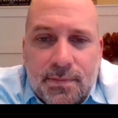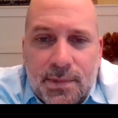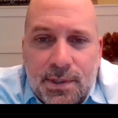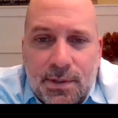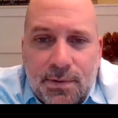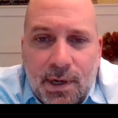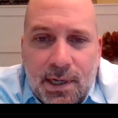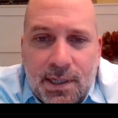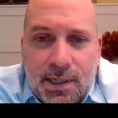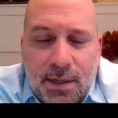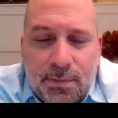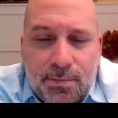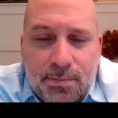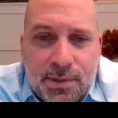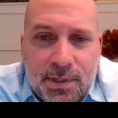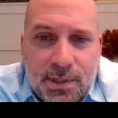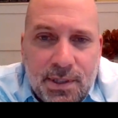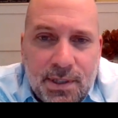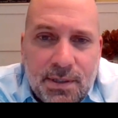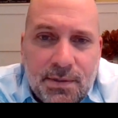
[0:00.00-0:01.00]
You walk up
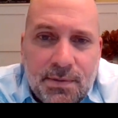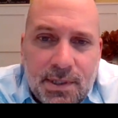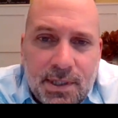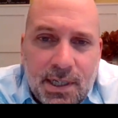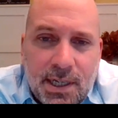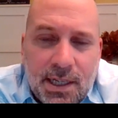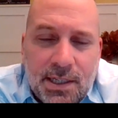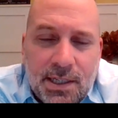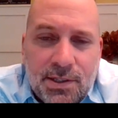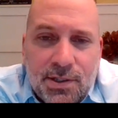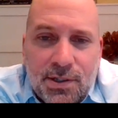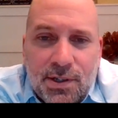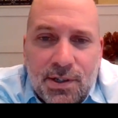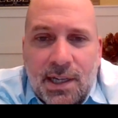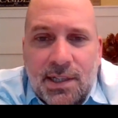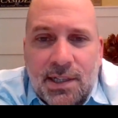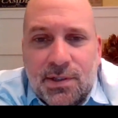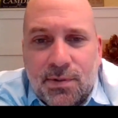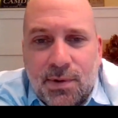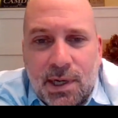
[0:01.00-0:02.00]
to the desk, you
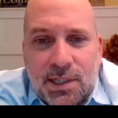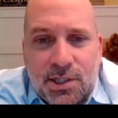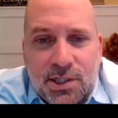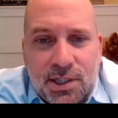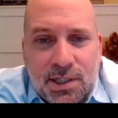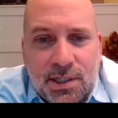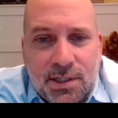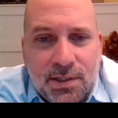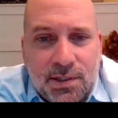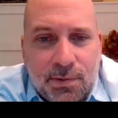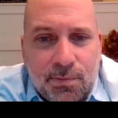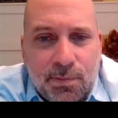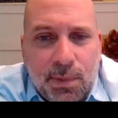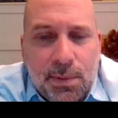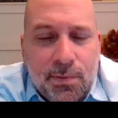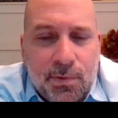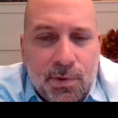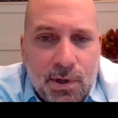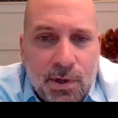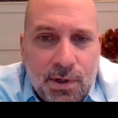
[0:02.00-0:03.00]
ask questions, and
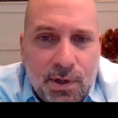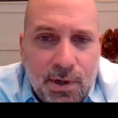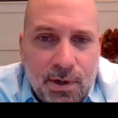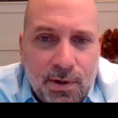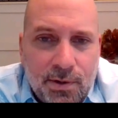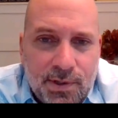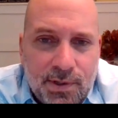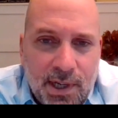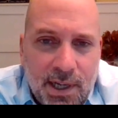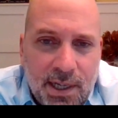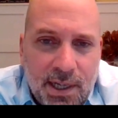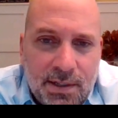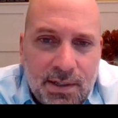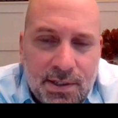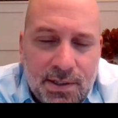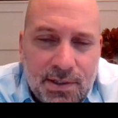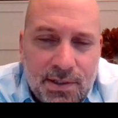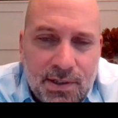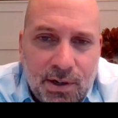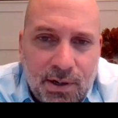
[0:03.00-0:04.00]
maybe we'll go to Jose to
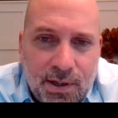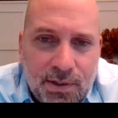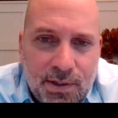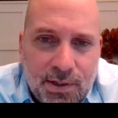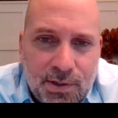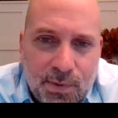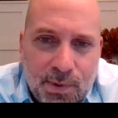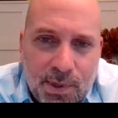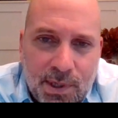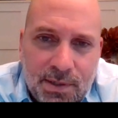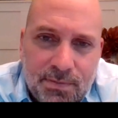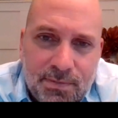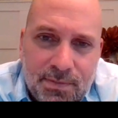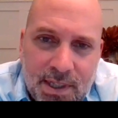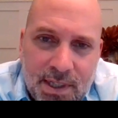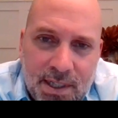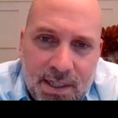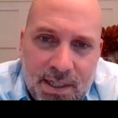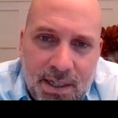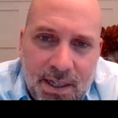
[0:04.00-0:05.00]
start on this one,
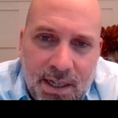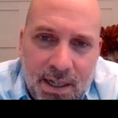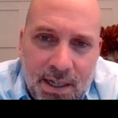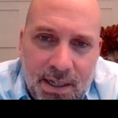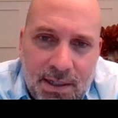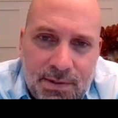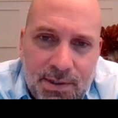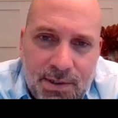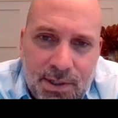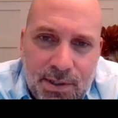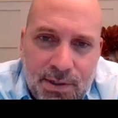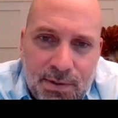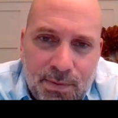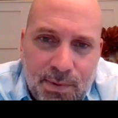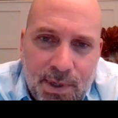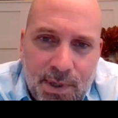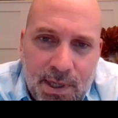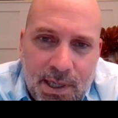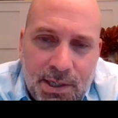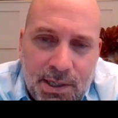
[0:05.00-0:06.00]

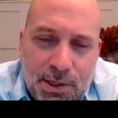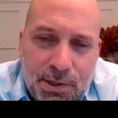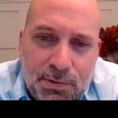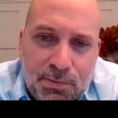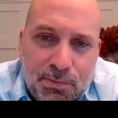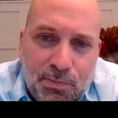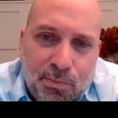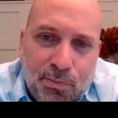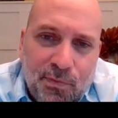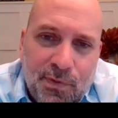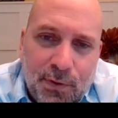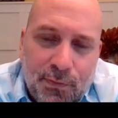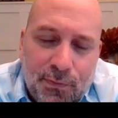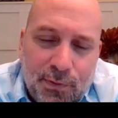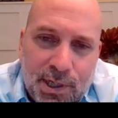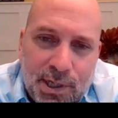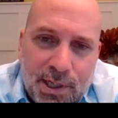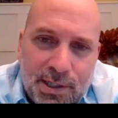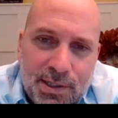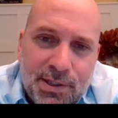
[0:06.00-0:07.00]
and you feel
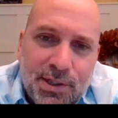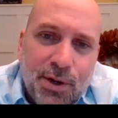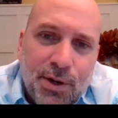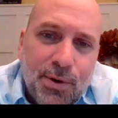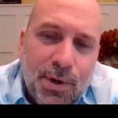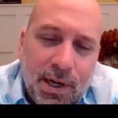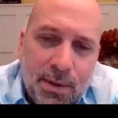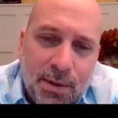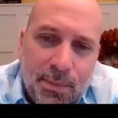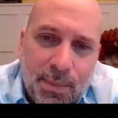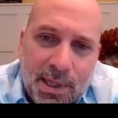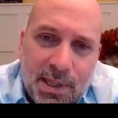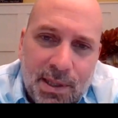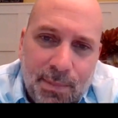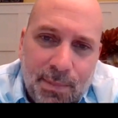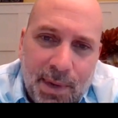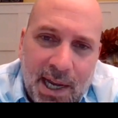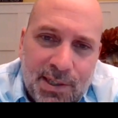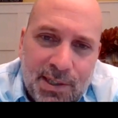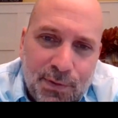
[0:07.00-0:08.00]
free to go on about the
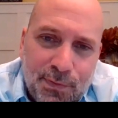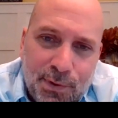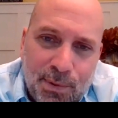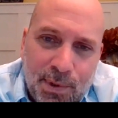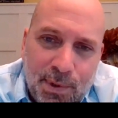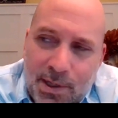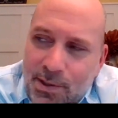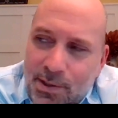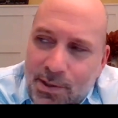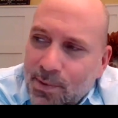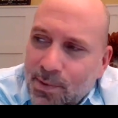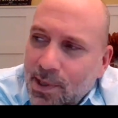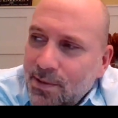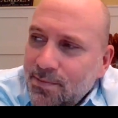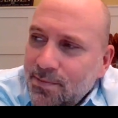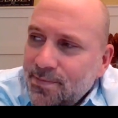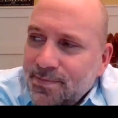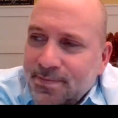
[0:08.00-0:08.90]
mask if you want as well.